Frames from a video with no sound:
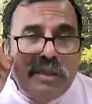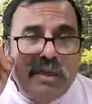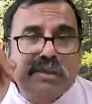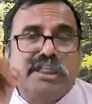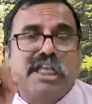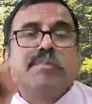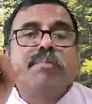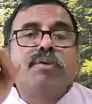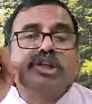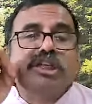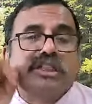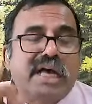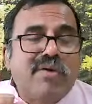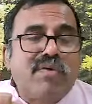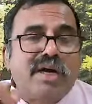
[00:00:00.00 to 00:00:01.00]
Satpurusha
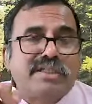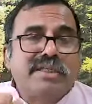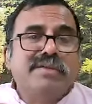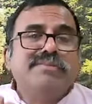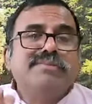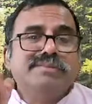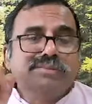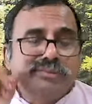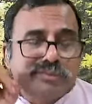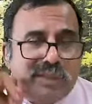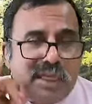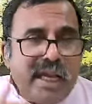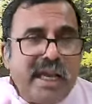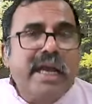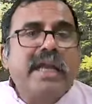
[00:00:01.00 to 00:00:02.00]
Savasa.
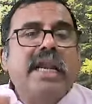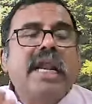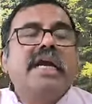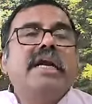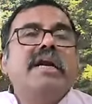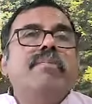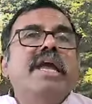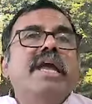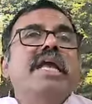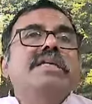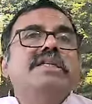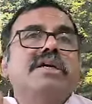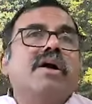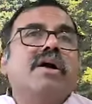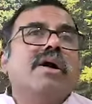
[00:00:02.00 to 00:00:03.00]
A enlightened
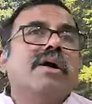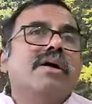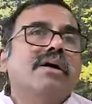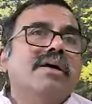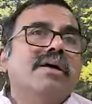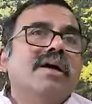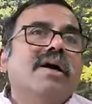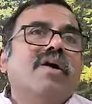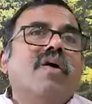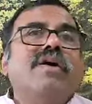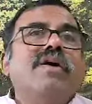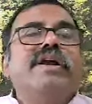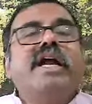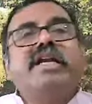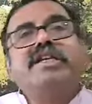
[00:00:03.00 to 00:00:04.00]
being's
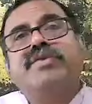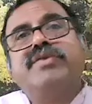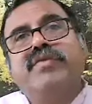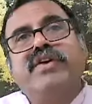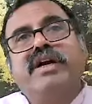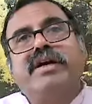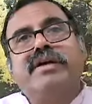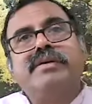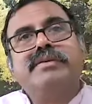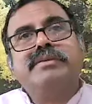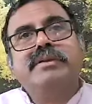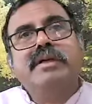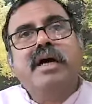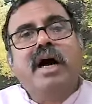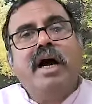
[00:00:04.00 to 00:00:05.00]
contact is difficult.
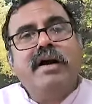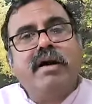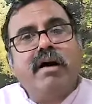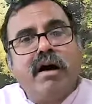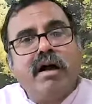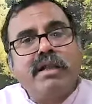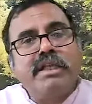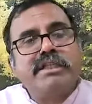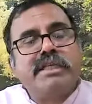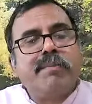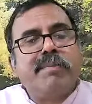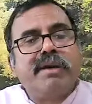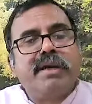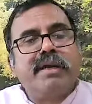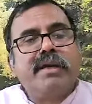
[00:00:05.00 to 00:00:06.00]
And all this
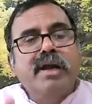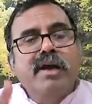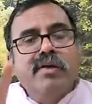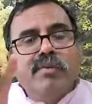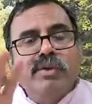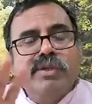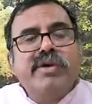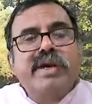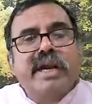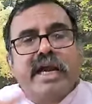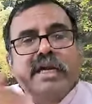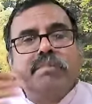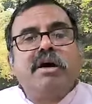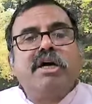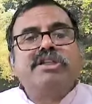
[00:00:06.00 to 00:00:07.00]
happen without the
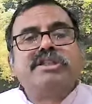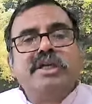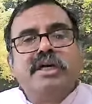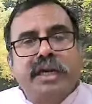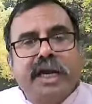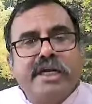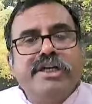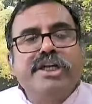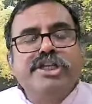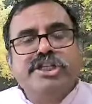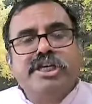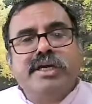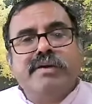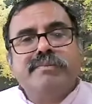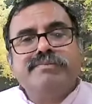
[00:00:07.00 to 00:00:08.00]
right master, right
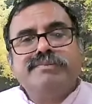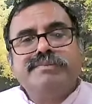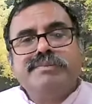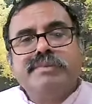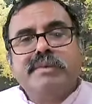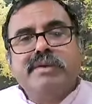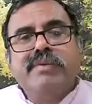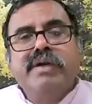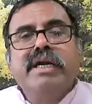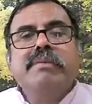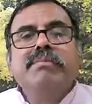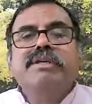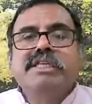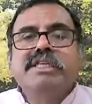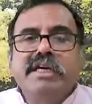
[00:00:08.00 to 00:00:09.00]
teaching. We can
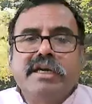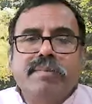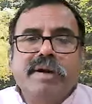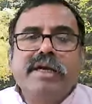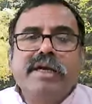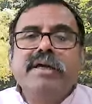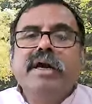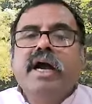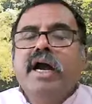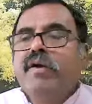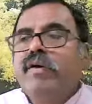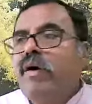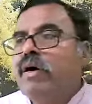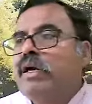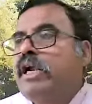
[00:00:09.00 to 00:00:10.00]
misinterpret and
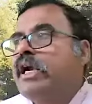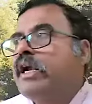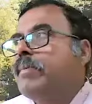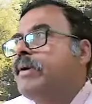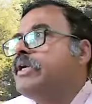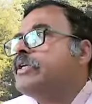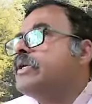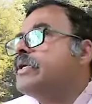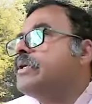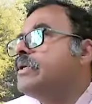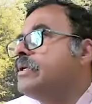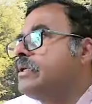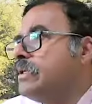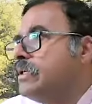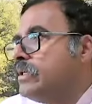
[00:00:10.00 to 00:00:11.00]
wrongly interpret
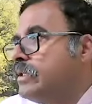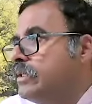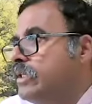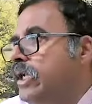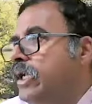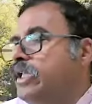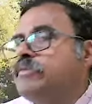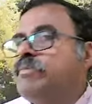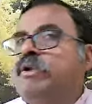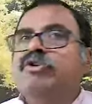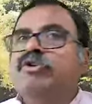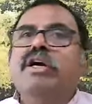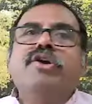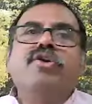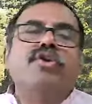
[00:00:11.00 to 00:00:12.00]
the
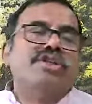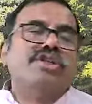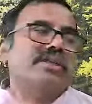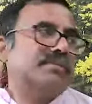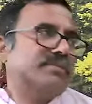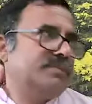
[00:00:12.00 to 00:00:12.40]
spiritual truths.